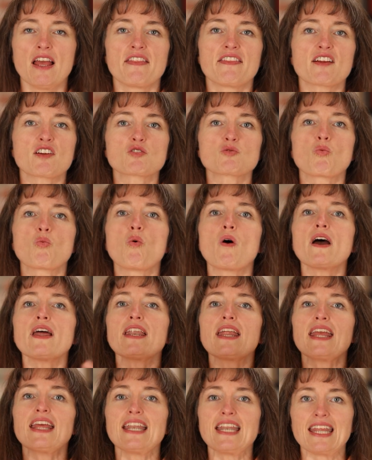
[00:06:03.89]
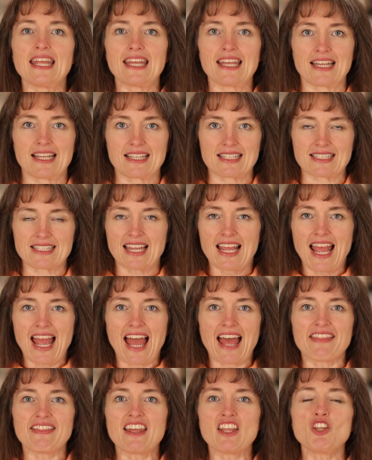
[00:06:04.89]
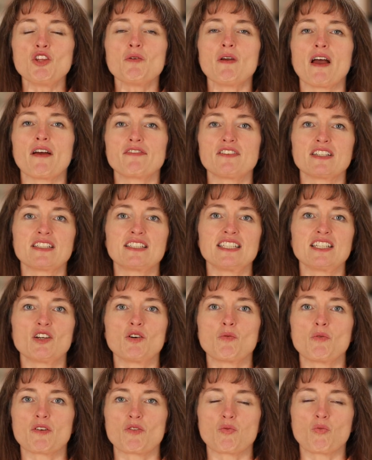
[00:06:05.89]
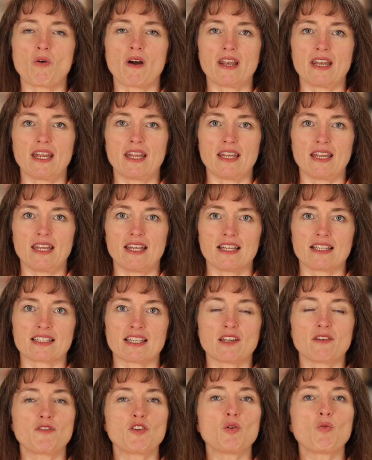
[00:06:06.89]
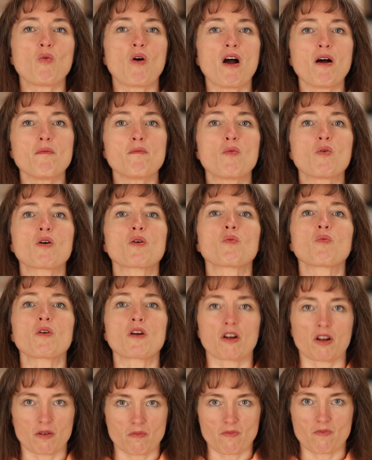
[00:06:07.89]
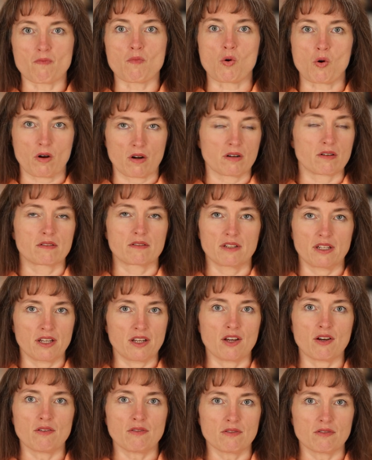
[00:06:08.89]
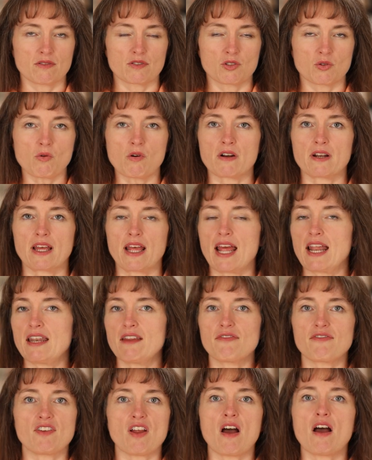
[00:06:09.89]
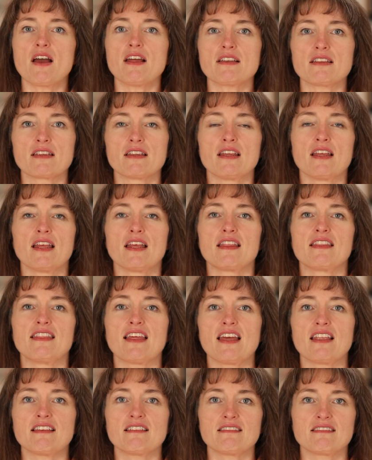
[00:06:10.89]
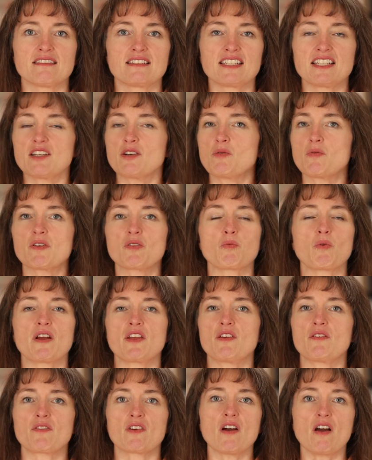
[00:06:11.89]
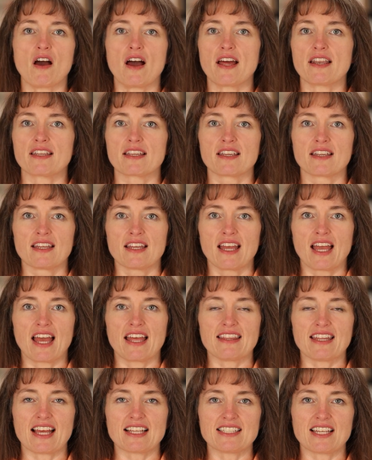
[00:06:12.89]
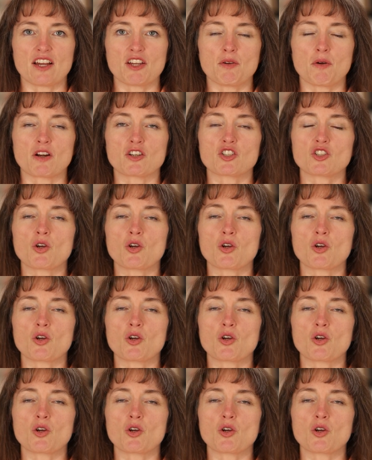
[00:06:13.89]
There's what it is, and then you have to deal with what it is. And if you want more, work more, you know, toward it. And if not, then deal with what you've got and that's how you are.